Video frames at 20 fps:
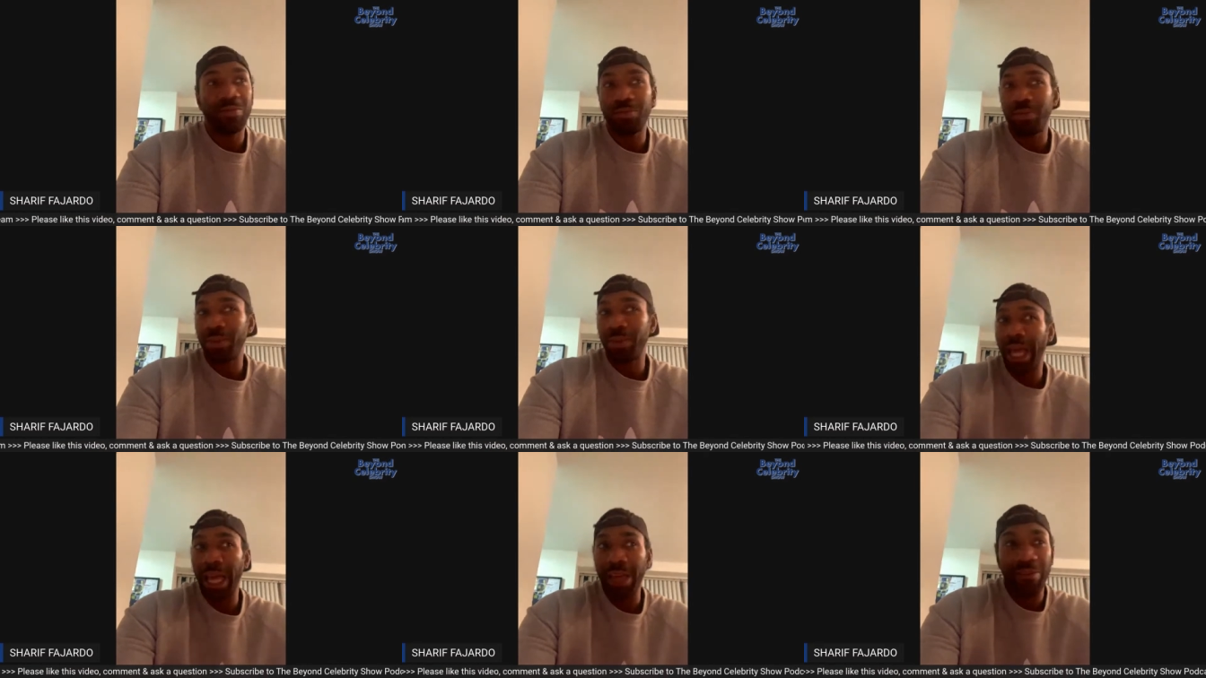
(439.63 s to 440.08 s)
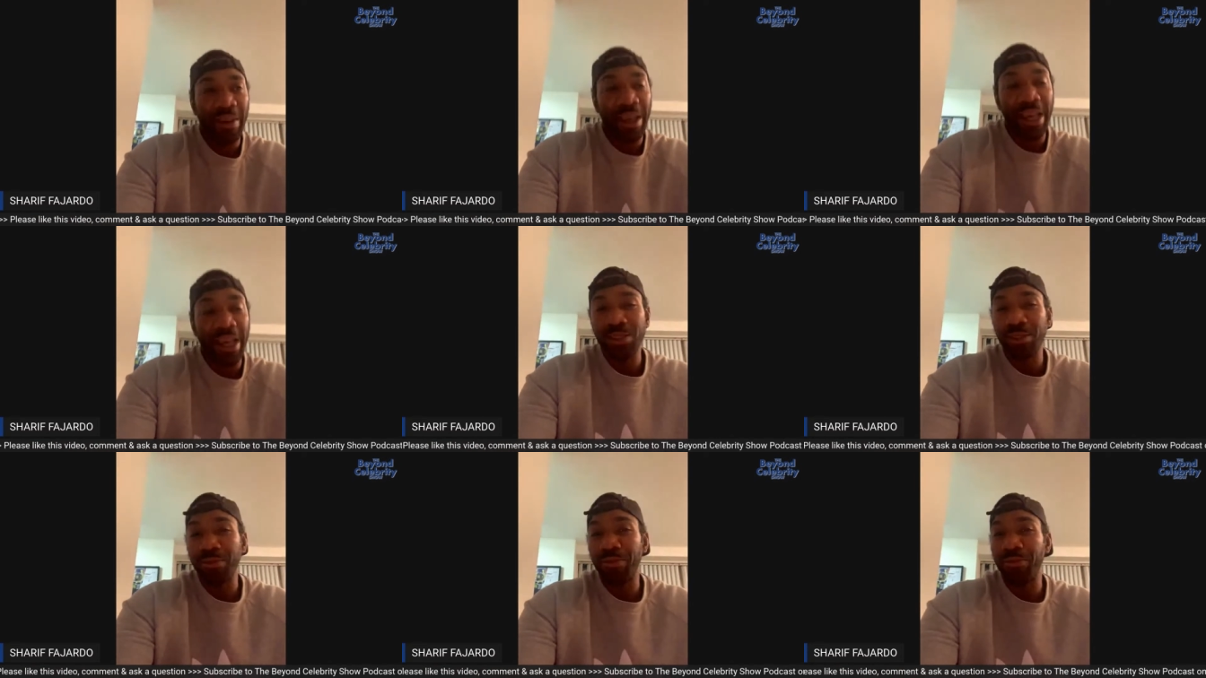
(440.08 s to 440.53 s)
life
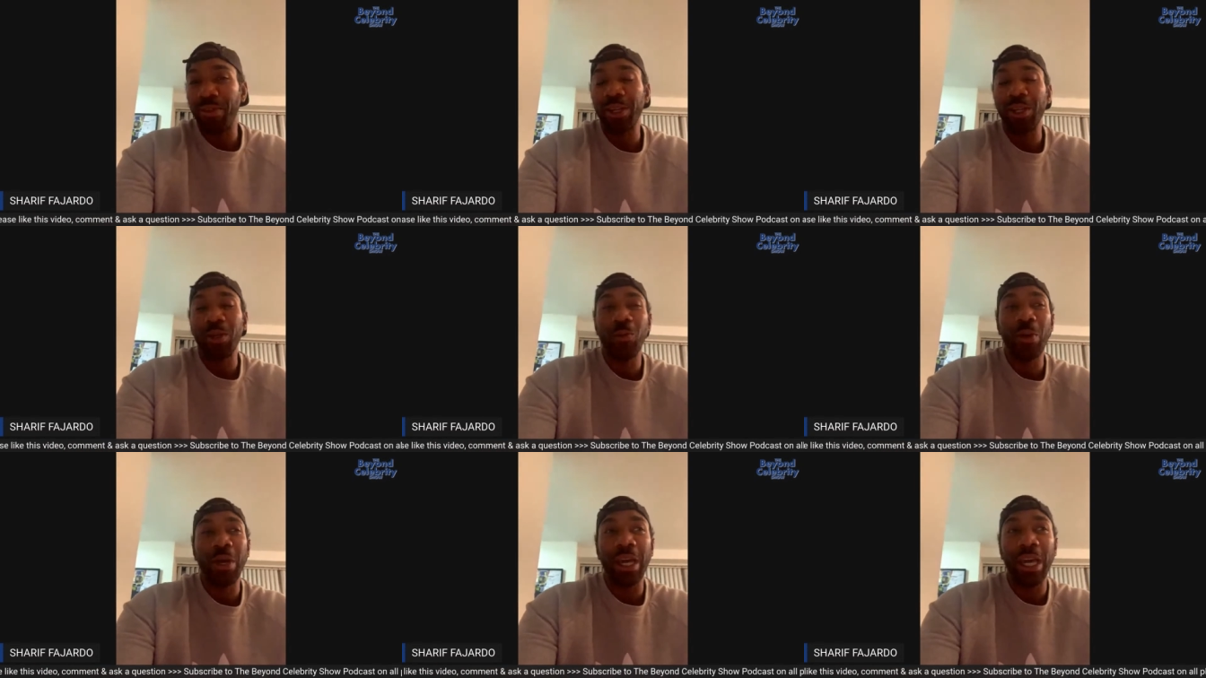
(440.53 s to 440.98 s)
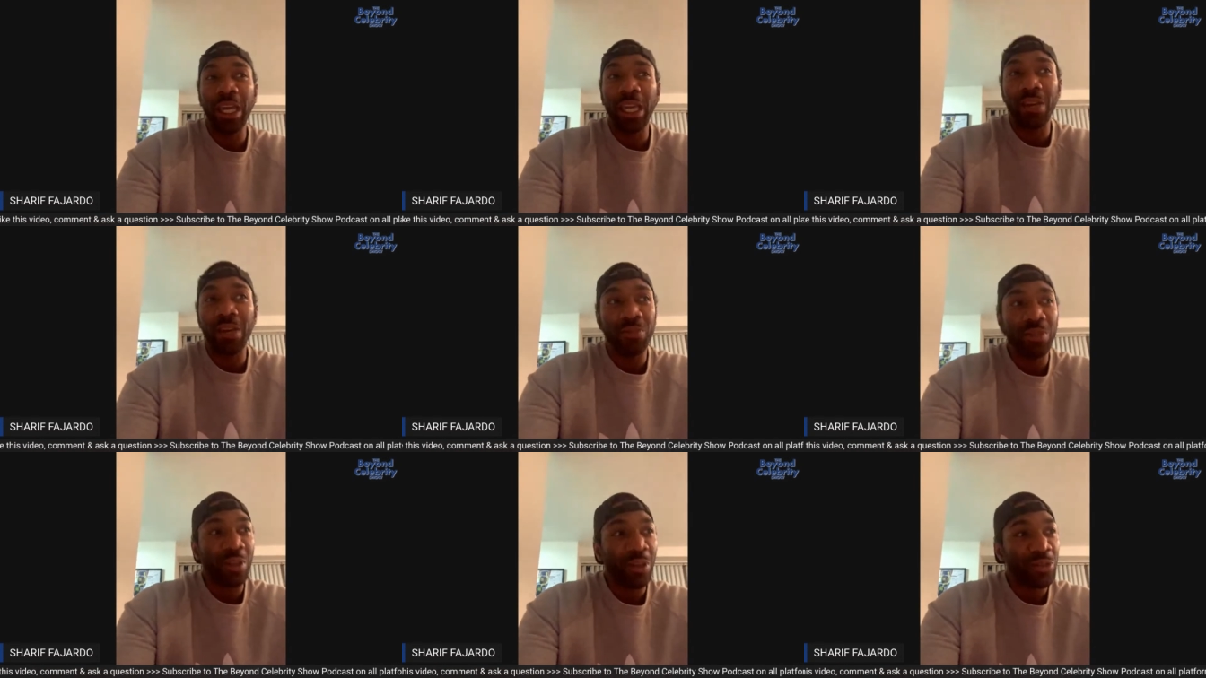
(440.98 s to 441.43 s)
has a funny way
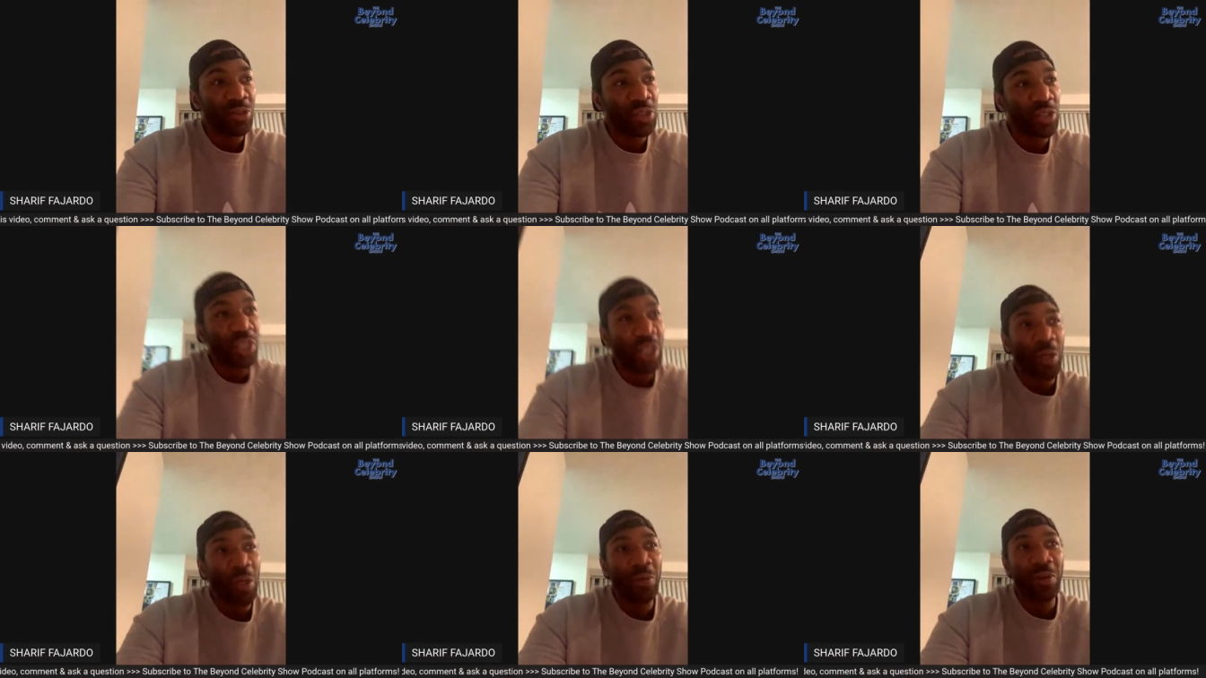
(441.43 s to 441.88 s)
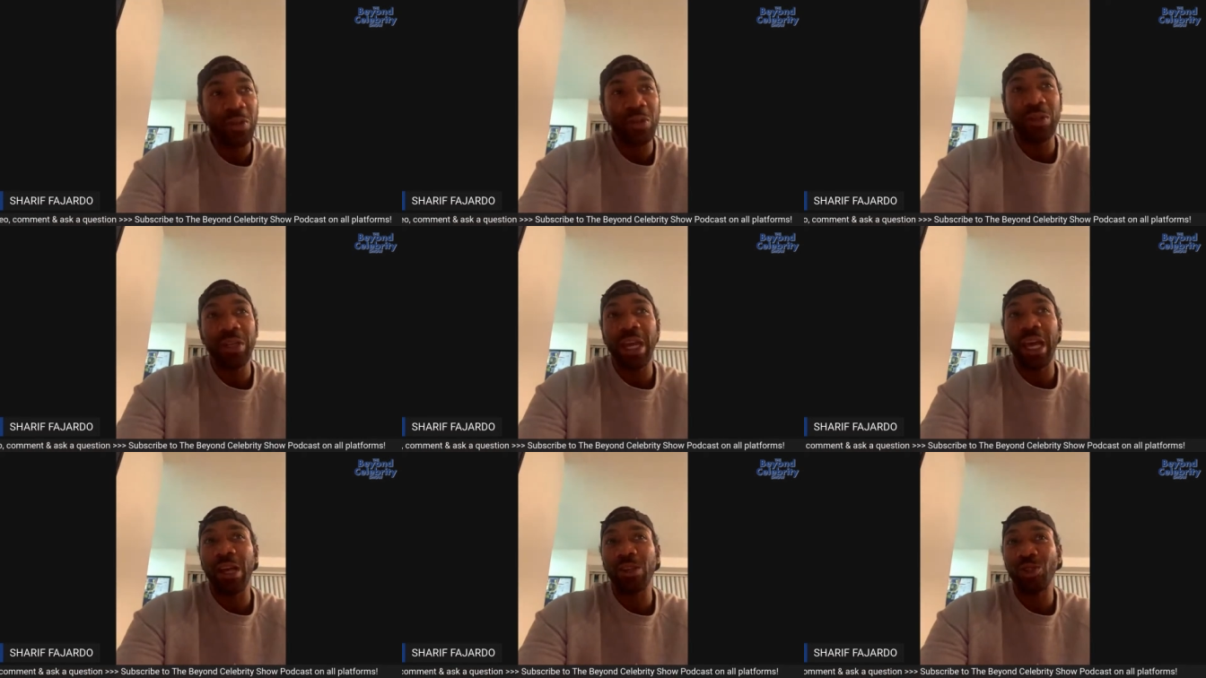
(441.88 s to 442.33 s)
of, you know, steering you
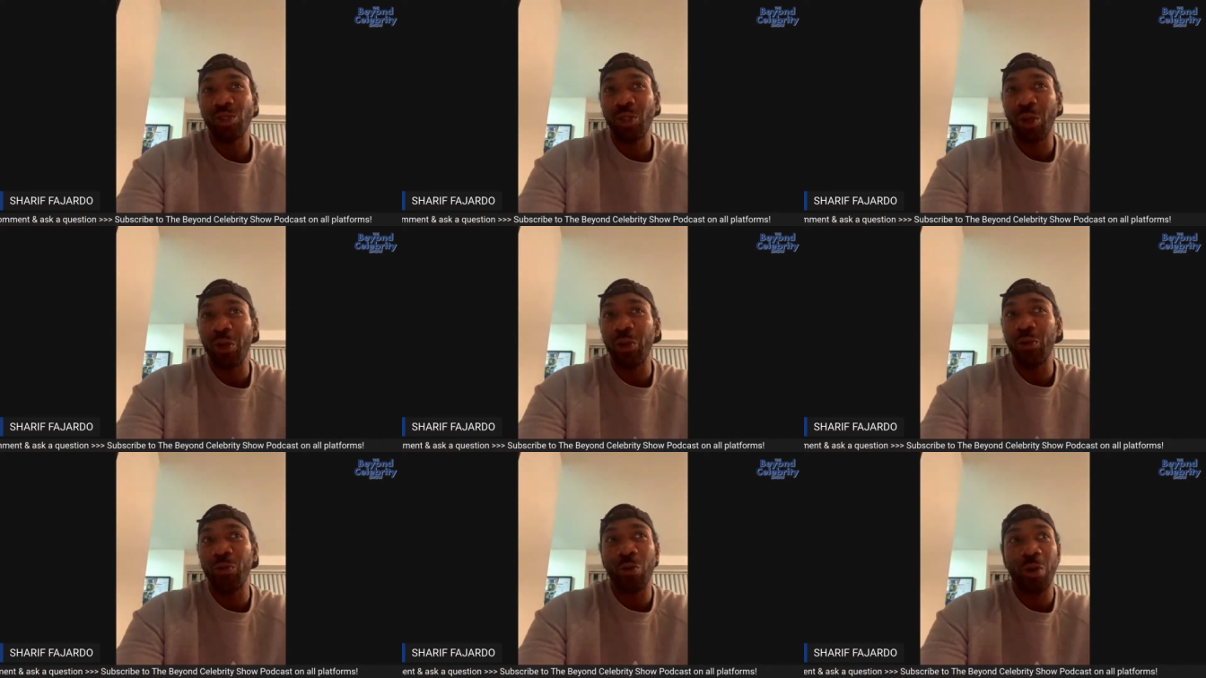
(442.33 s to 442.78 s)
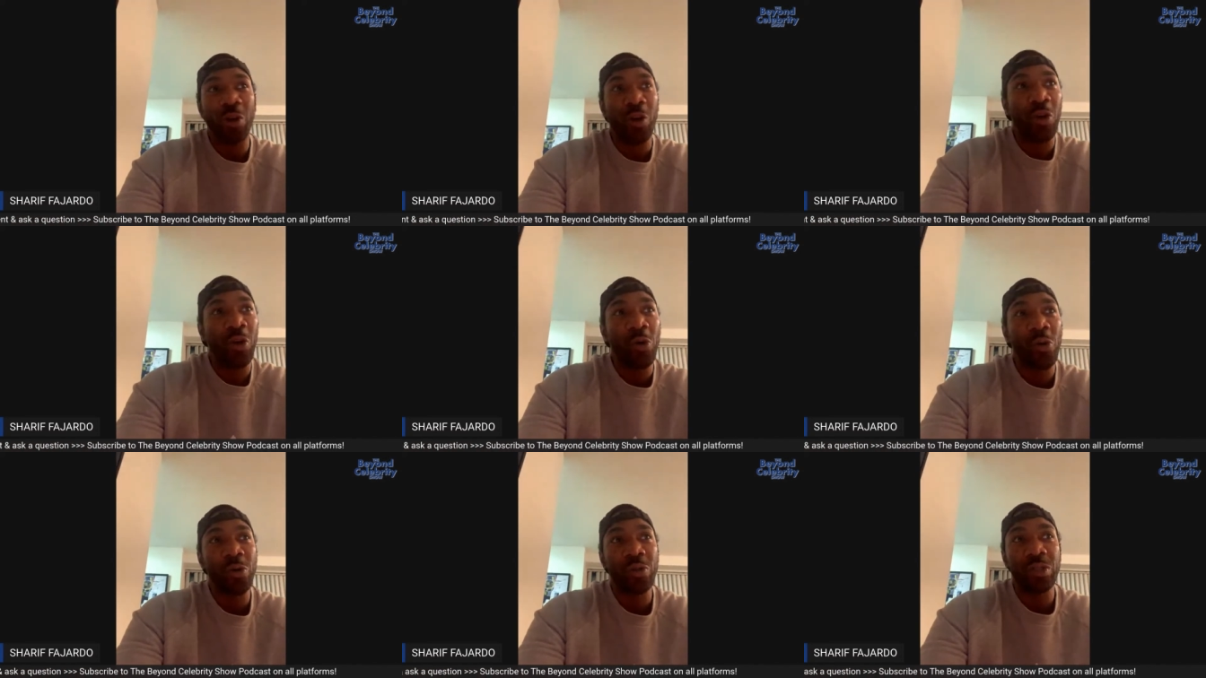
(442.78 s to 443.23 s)
down certain
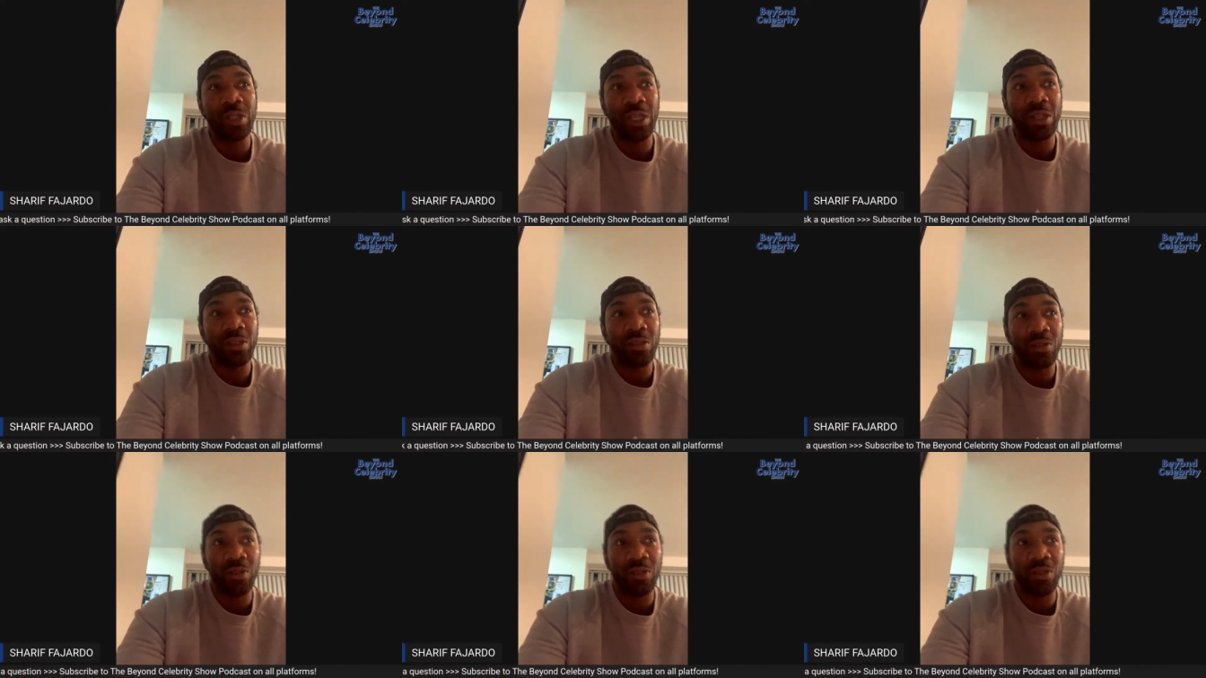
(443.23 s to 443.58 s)
roads and,